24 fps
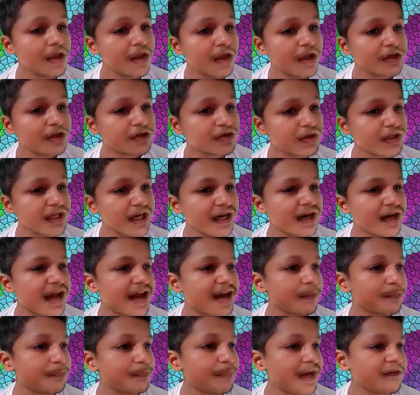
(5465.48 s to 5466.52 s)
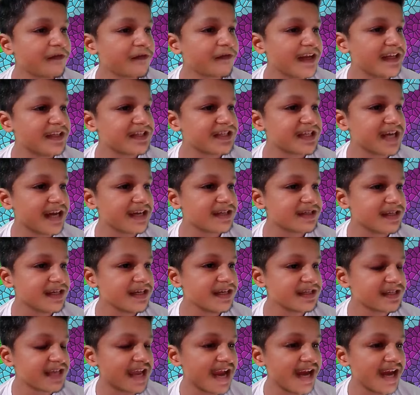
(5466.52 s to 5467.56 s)
So there are big
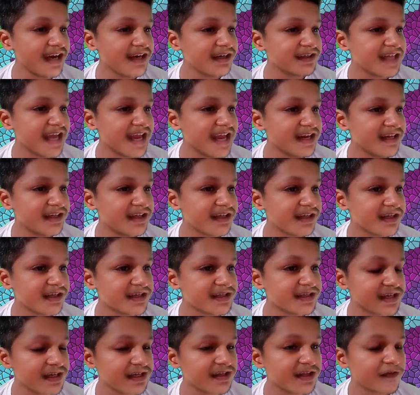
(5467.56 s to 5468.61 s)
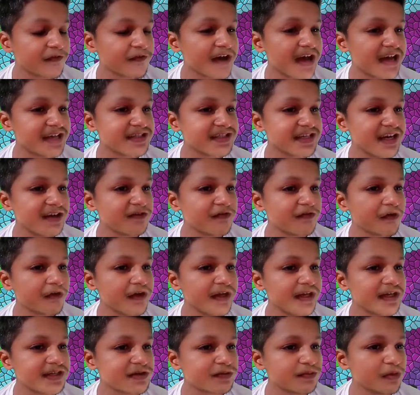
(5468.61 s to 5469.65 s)
franchises, and then there's the Fast and
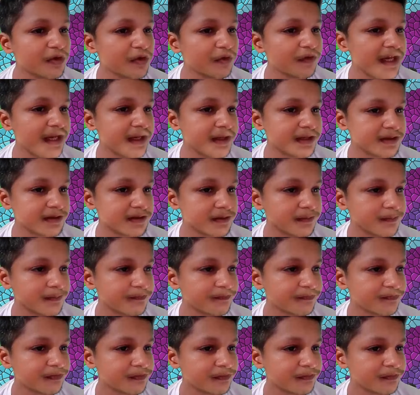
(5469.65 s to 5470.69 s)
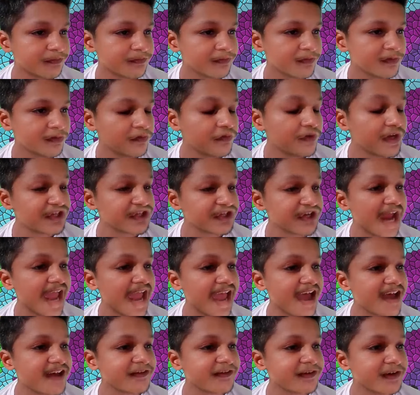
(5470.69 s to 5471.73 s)
Furious movies, which
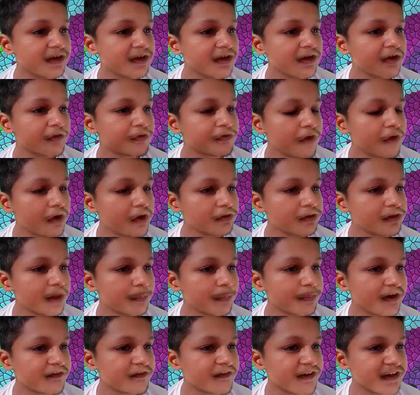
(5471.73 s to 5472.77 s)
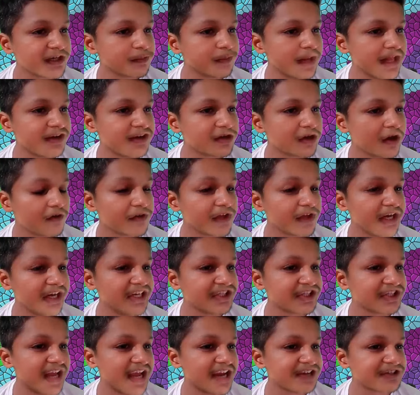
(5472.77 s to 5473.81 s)
have found the perfect blend of the
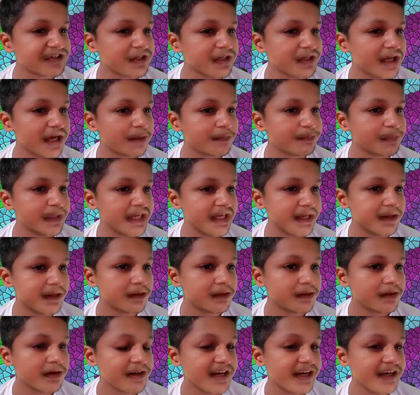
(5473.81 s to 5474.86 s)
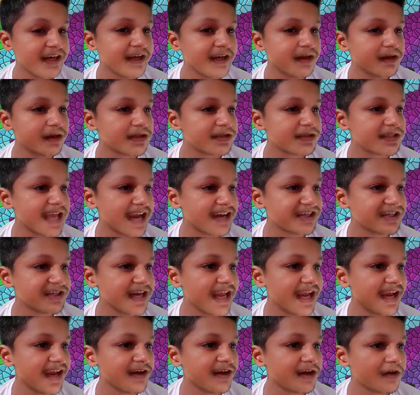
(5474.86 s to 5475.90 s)
international appeal, ridiculous
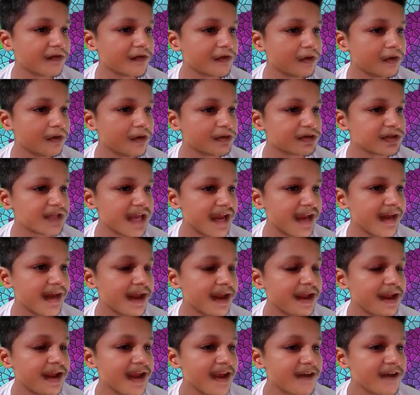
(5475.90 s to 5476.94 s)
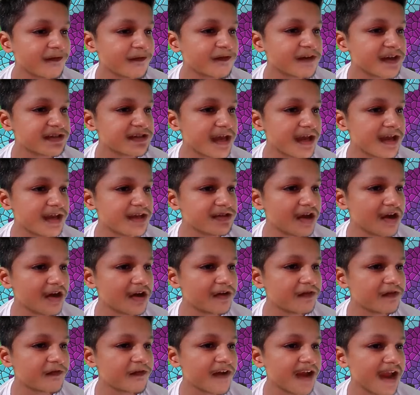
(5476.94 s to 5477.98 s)
action and of course an emphasis
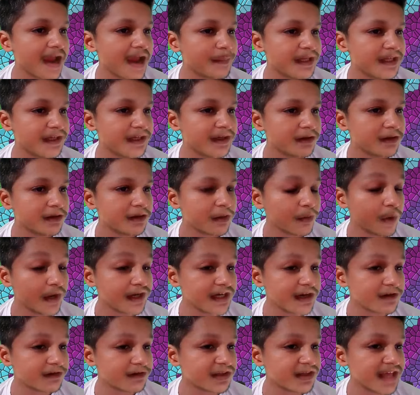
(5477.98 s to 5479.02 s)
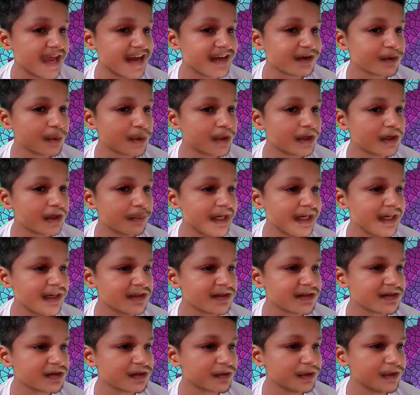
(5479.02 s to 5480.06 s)
on family, whatever that word
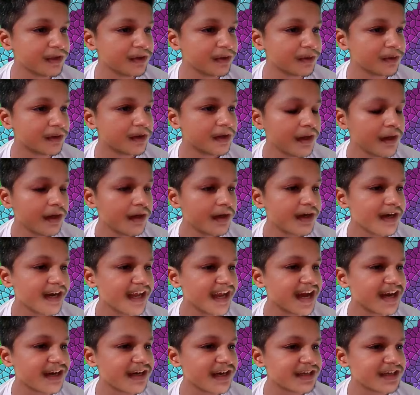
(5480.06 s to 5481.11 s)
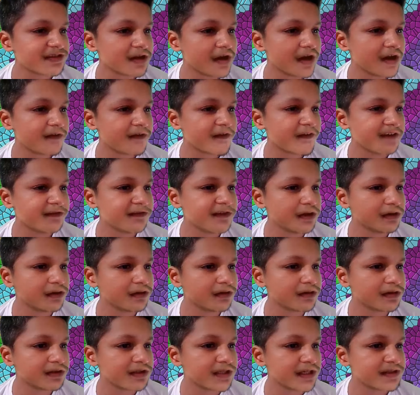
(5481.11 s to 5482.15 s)
means to you. Regardless of
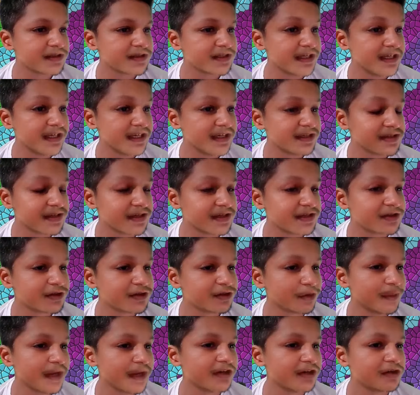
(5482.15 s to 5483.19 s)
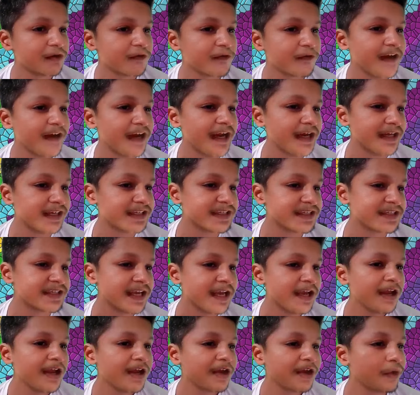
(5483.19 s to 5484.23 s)
reviews, the series is too big to fail. It's
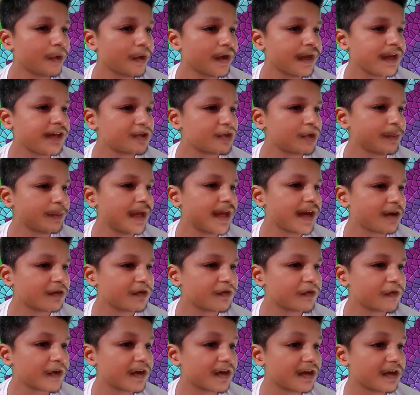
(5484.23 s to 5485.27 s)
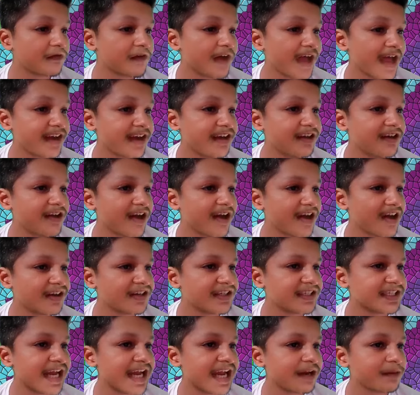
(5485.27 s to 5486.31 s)
going to be around for a very
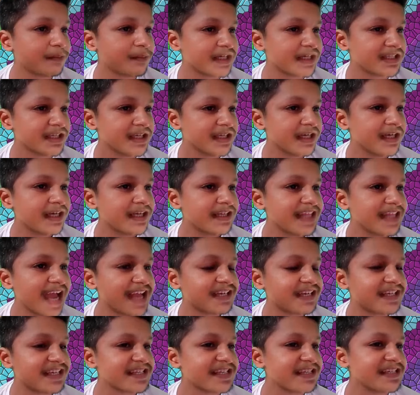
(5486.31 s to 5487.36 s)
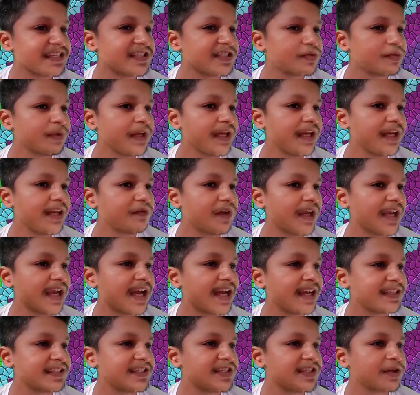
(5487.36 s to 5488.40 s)
long time, but that doesn't mean we
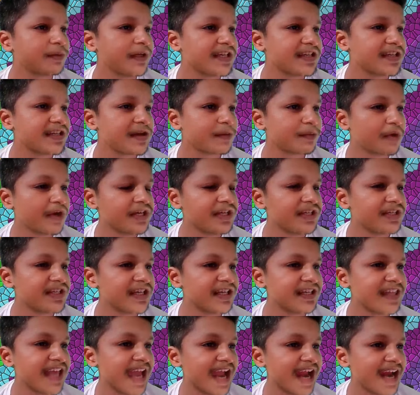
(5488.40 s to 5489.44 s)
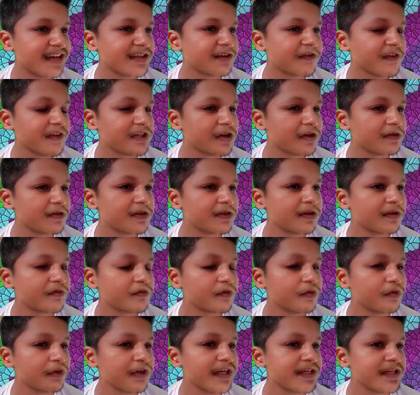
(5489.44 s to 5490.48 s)
can't be disappointed that the fate on the
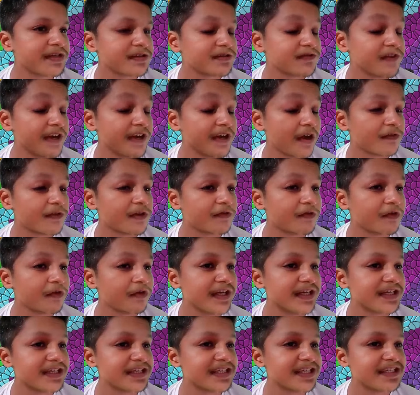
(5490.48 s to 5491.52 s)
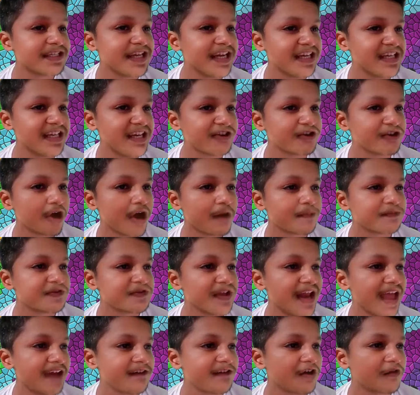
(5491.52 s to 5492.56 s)
Furious fate of the Furious distinctly drops
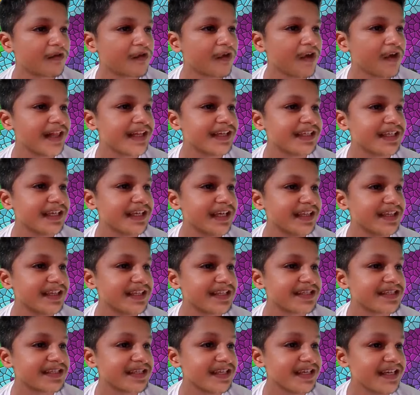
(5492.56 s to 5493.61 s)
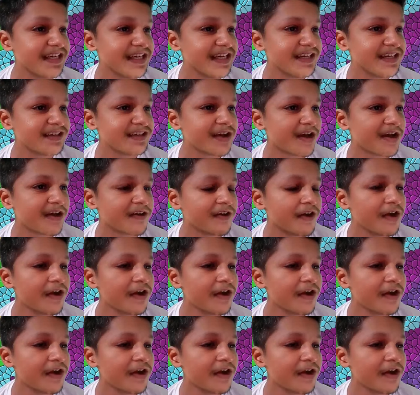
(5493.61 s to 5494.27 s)
the level of quality in this series of